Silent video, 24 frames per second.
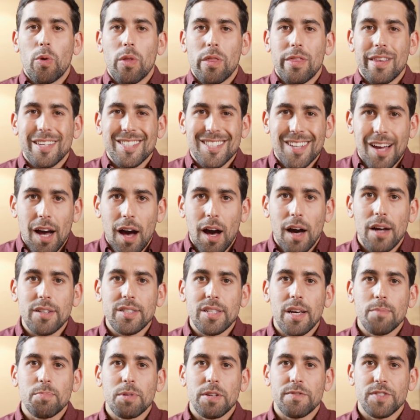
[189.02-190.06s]
This
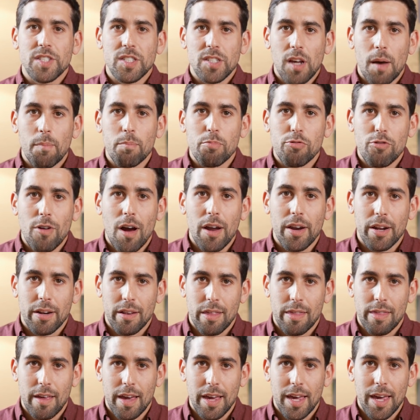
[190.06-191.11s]
concept of sum product
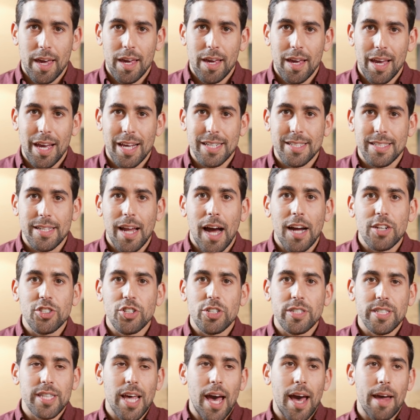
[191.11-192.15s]
thinking is not
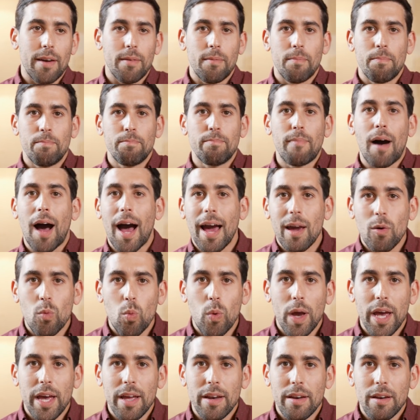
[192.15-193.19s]
just that my
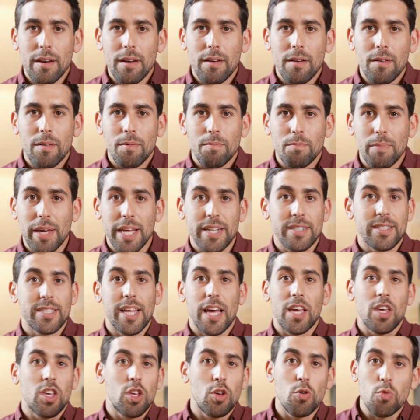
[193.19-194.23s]
win means
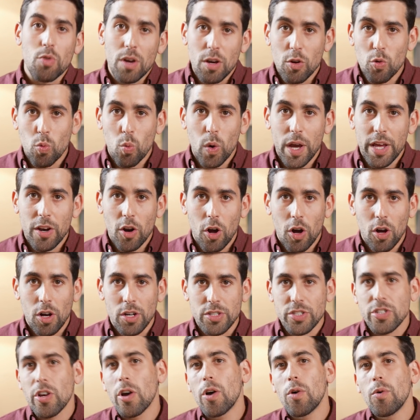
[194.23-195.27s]
that you could win
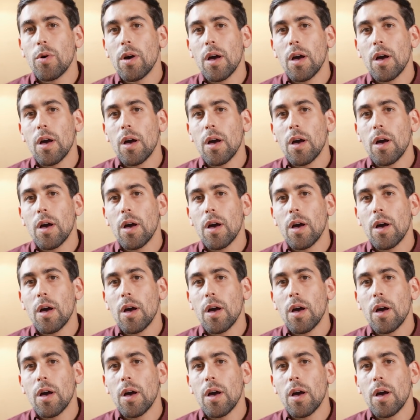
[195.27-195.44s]
also.